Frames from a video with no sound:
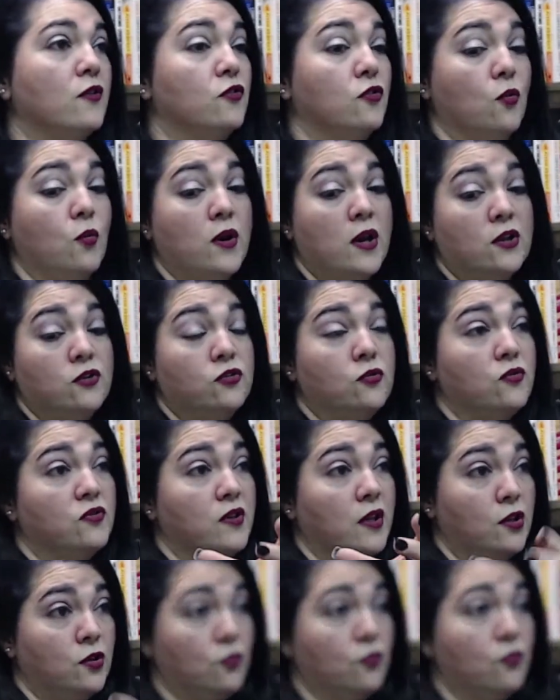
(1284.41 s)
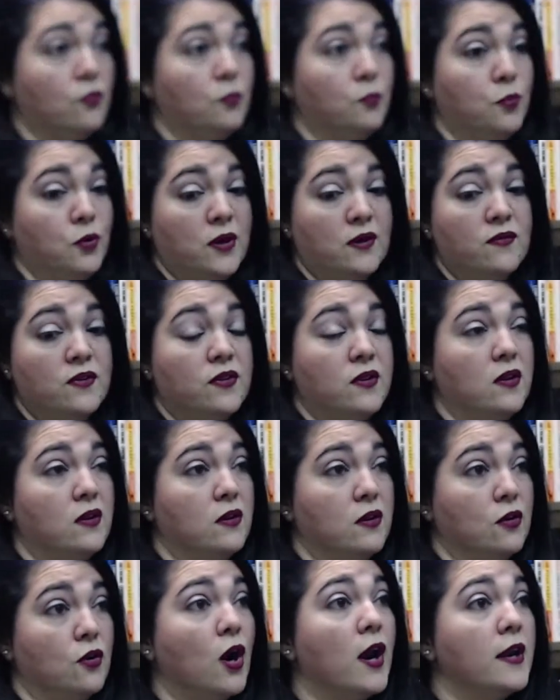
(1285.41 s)
So what I do is I put everything in
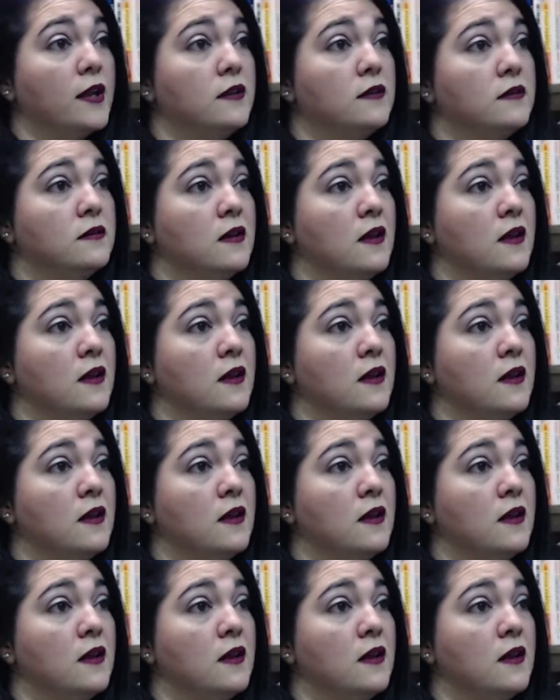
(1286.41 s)
a credit,